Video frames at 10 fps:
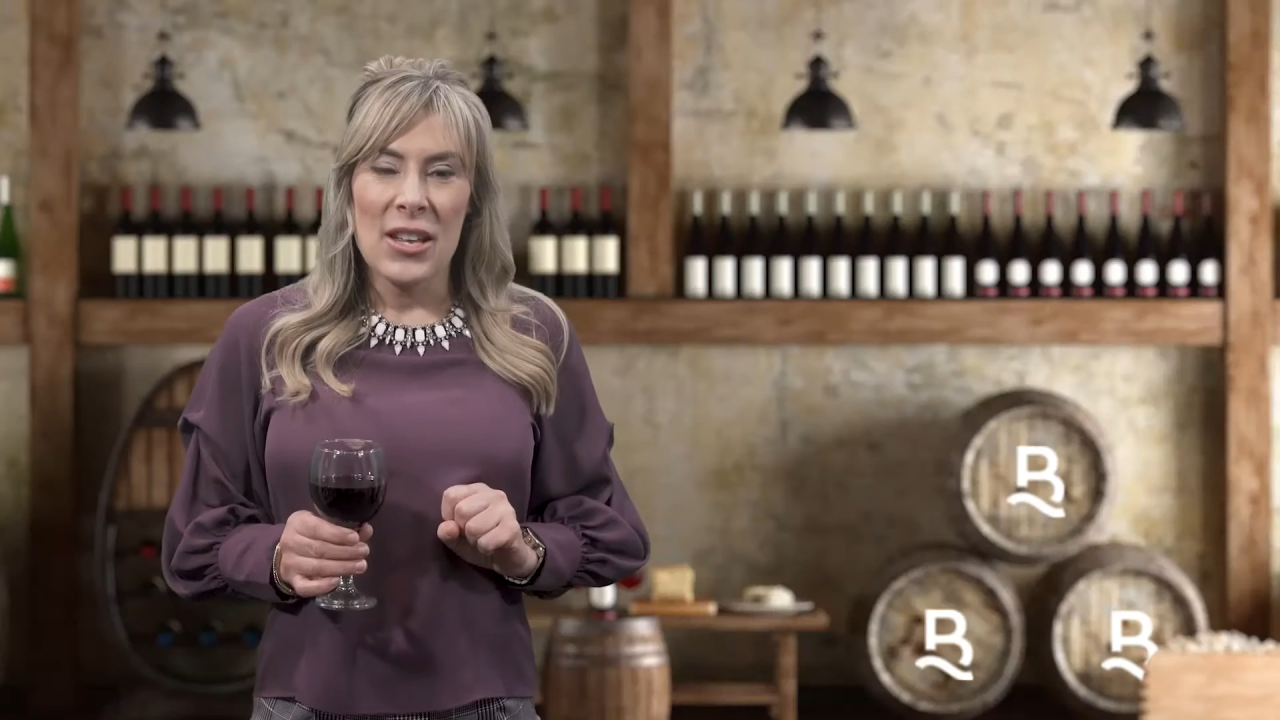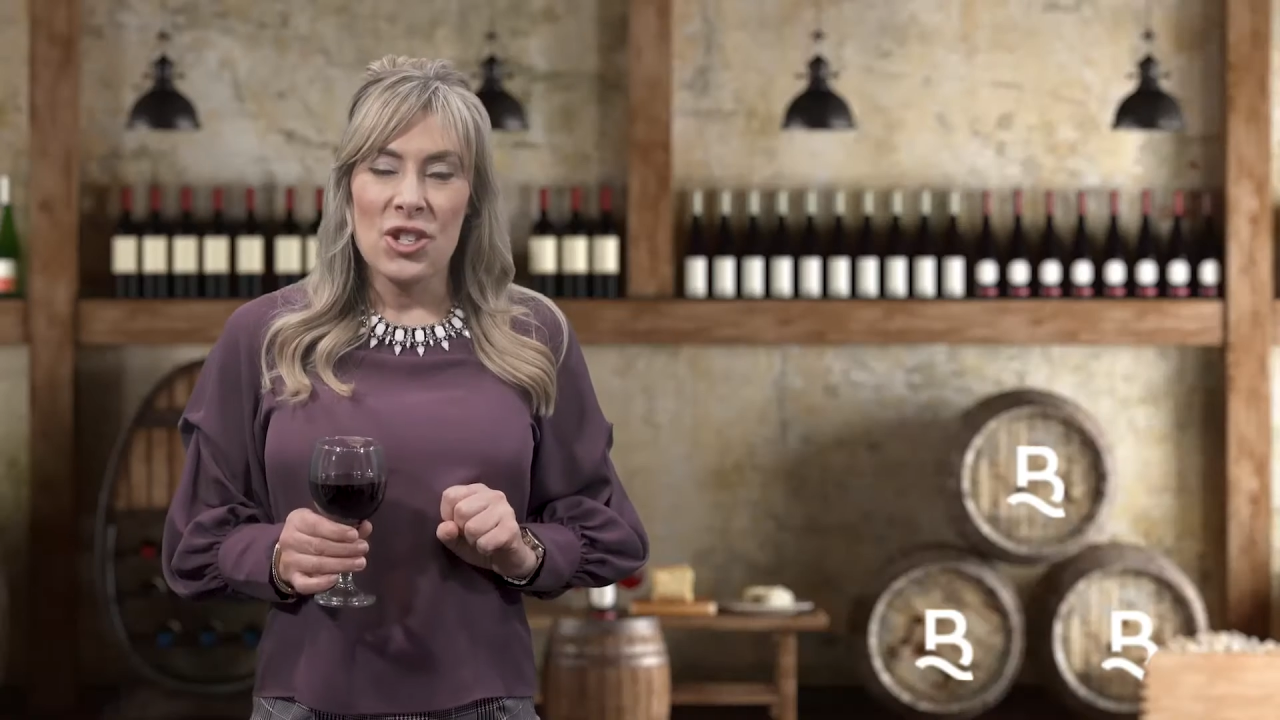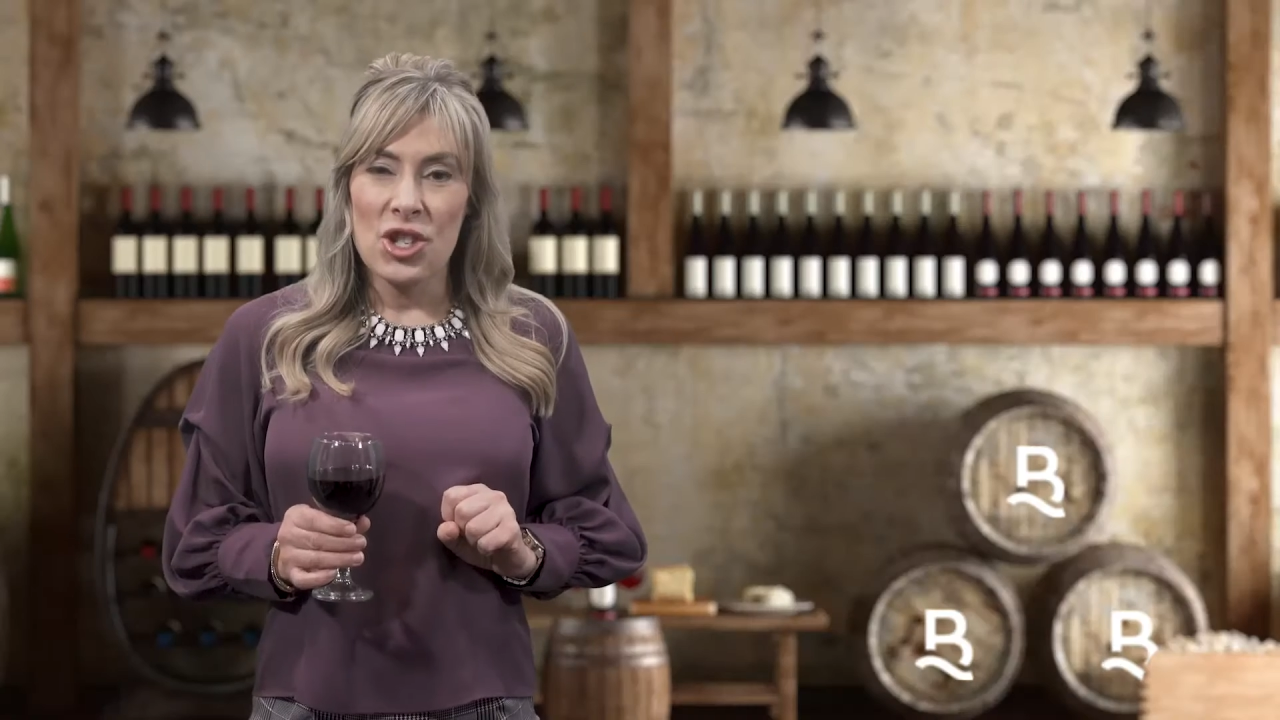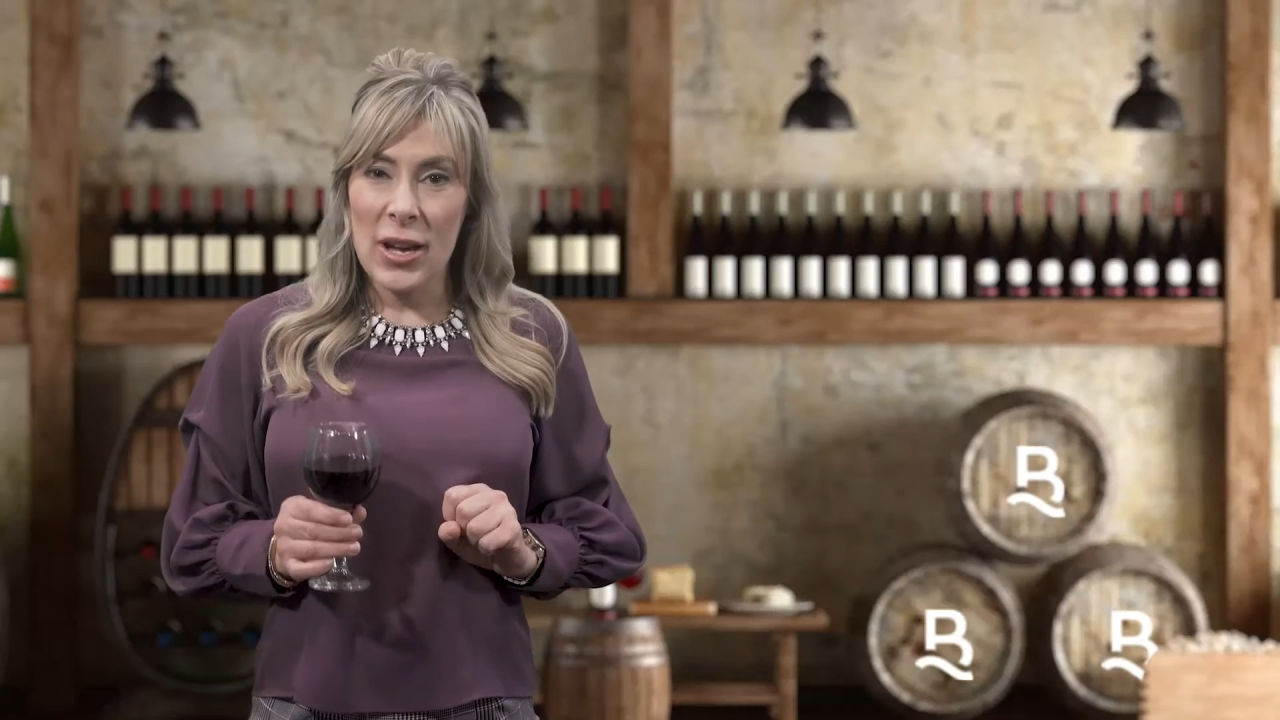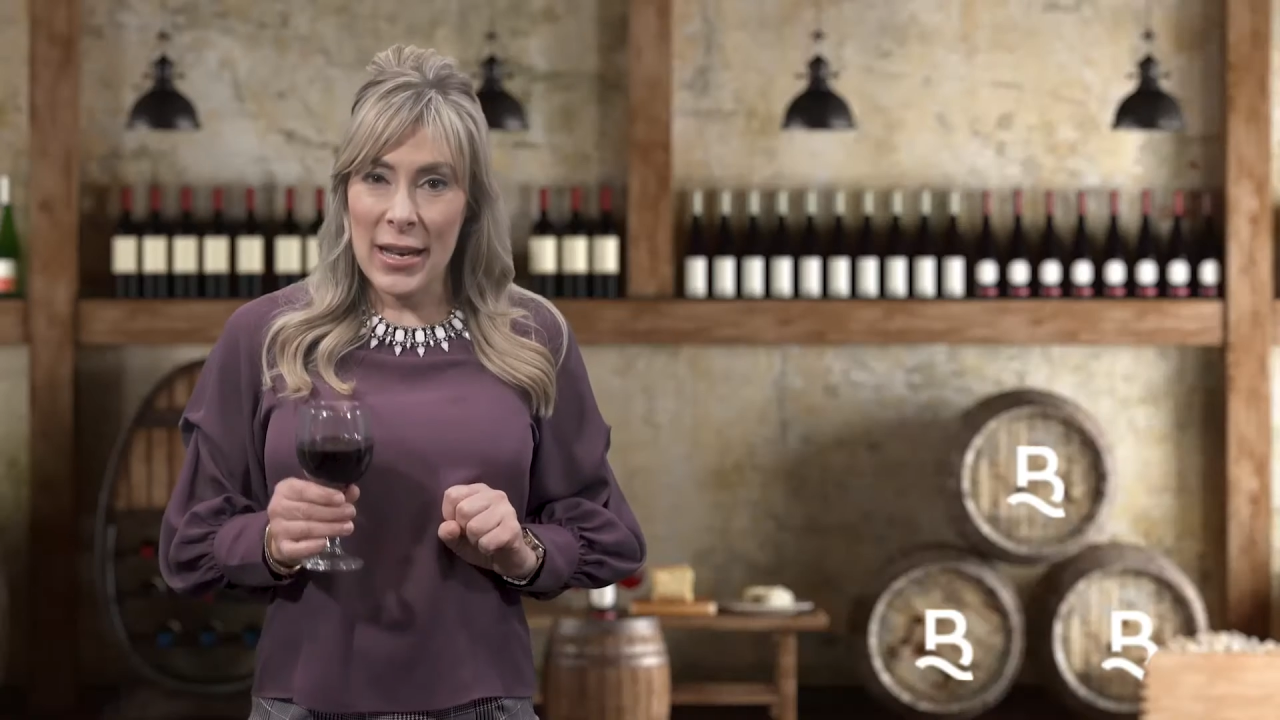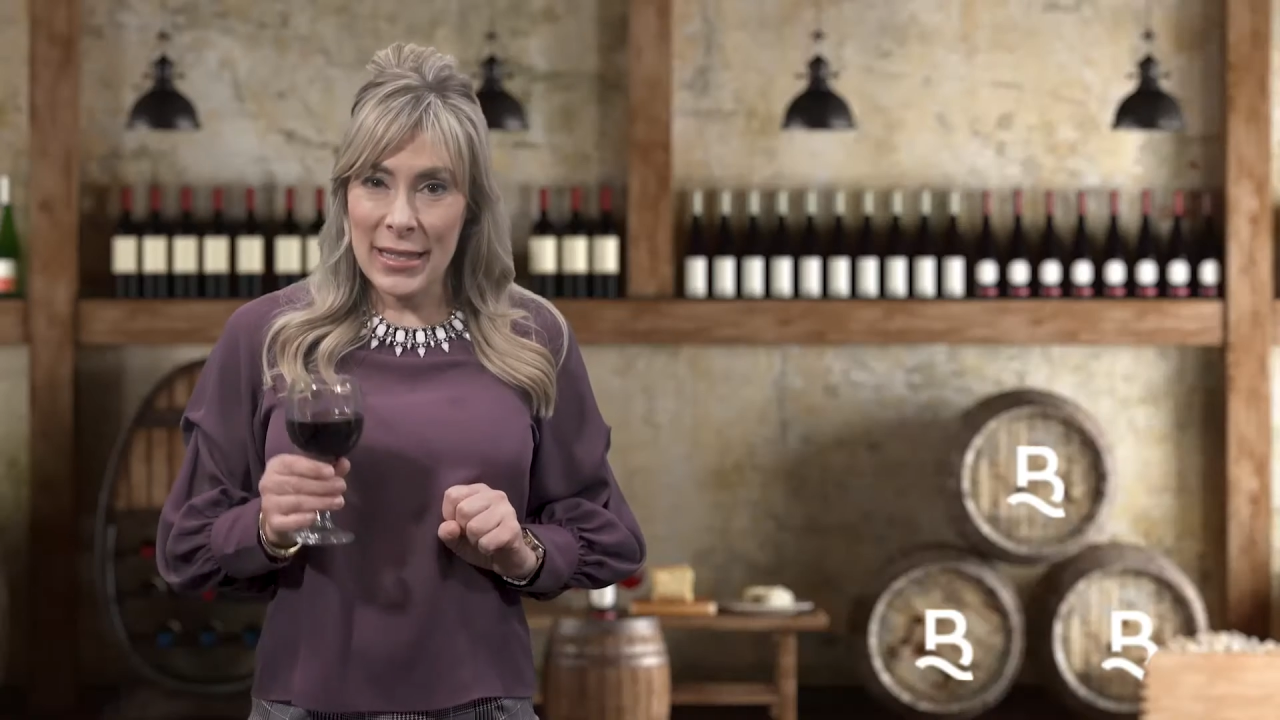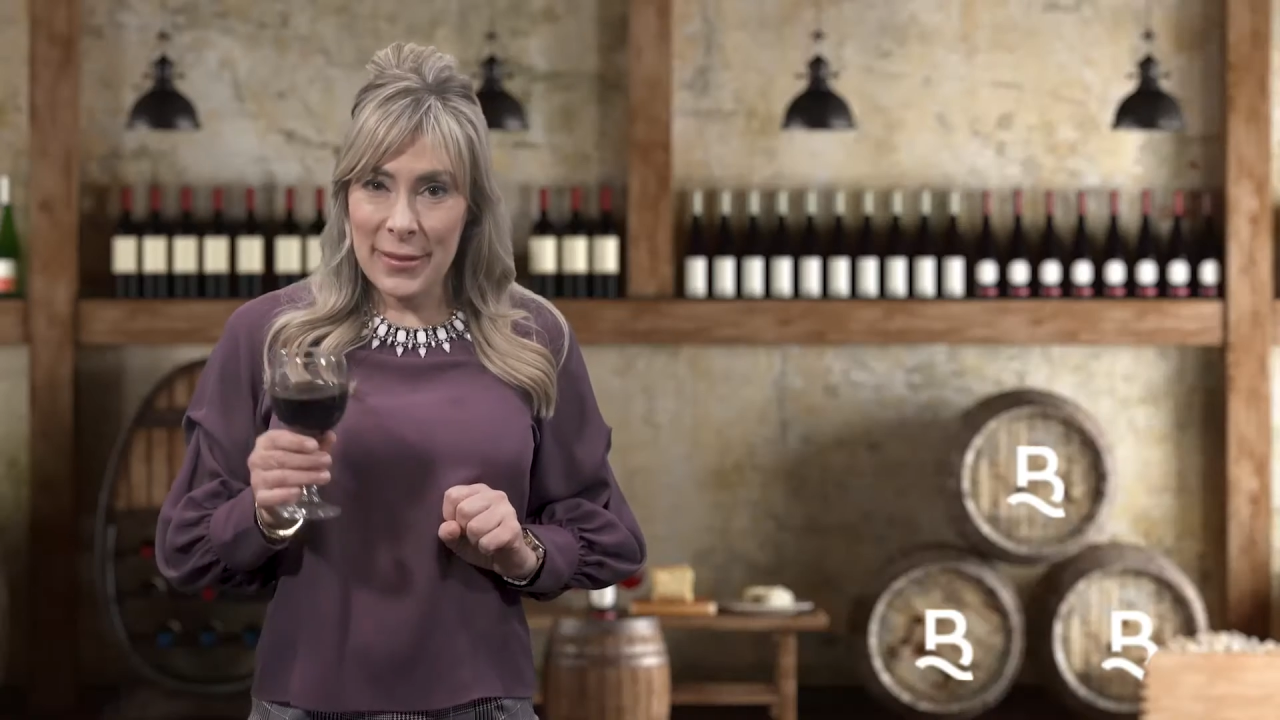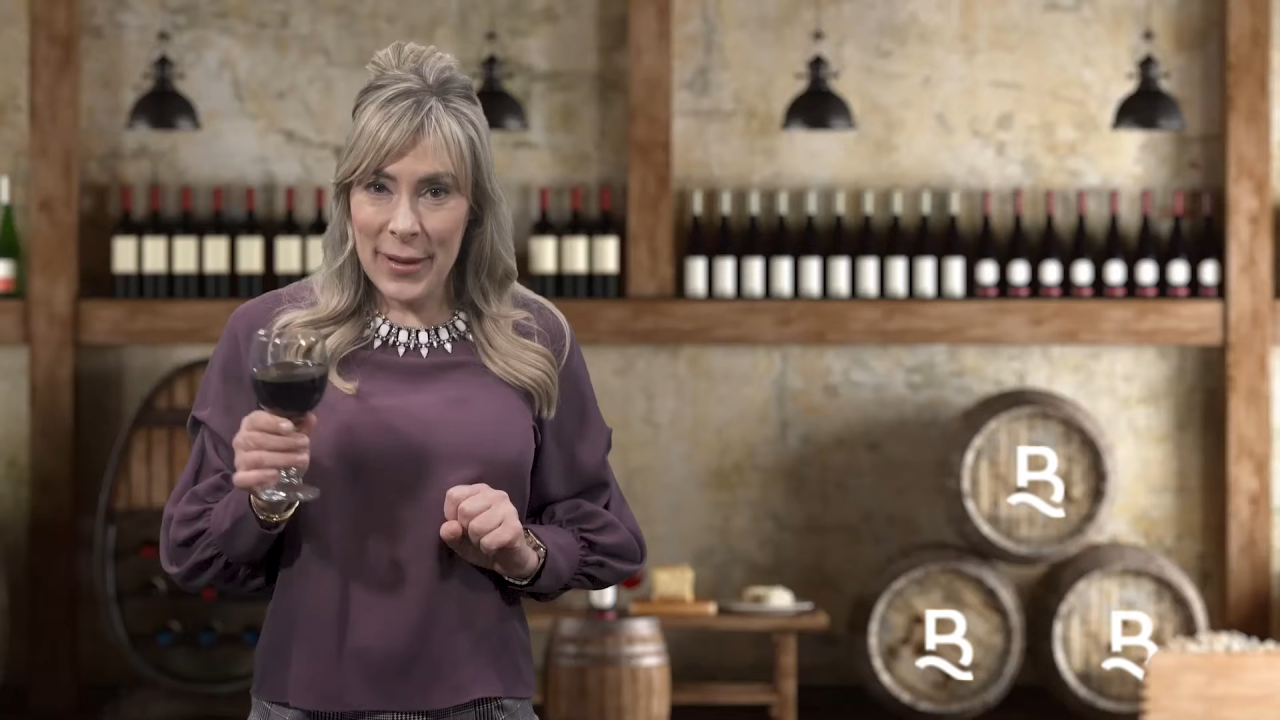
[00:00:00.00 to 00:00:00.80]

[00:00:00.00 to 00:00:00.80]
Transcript: Just